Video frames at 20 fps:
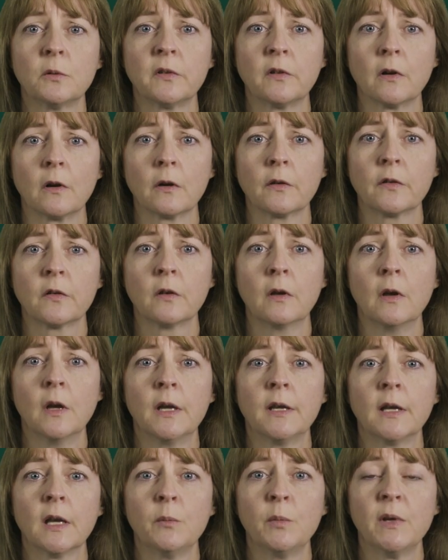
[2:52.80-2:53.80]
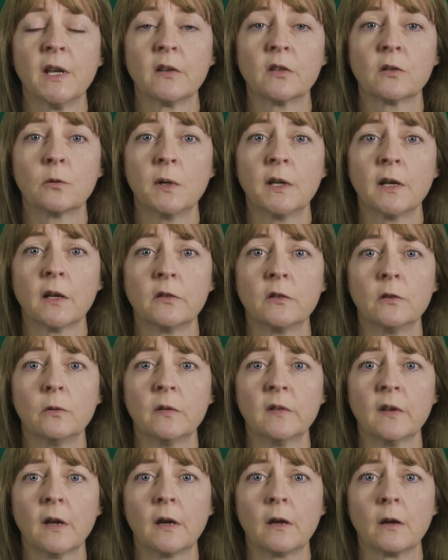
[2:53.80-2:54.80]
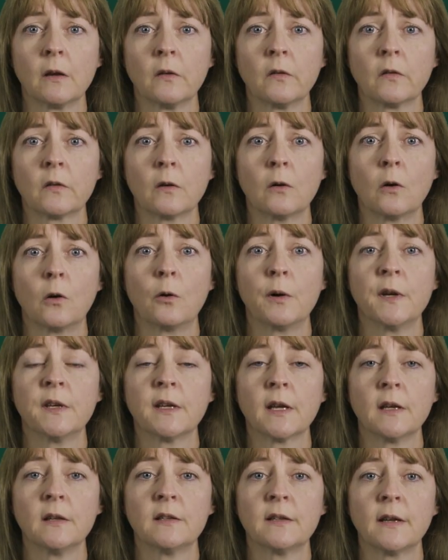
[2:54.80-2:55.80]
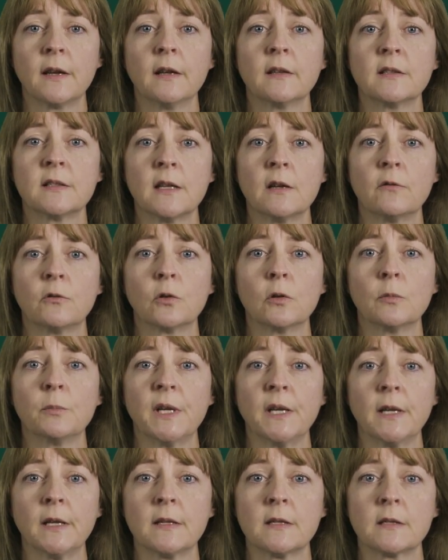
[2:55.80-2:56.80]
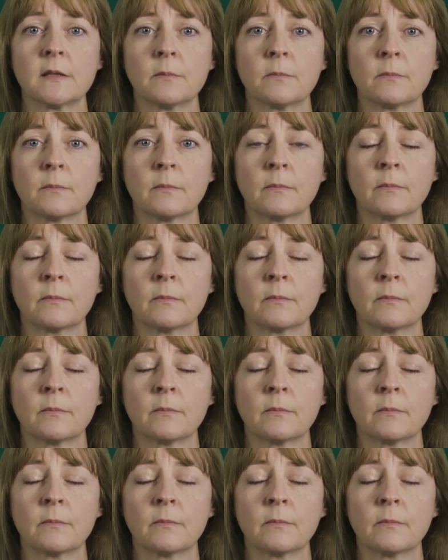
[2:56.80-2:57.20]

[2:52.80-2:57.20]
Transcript: results can be as quick as two seconds or it can take several minutes.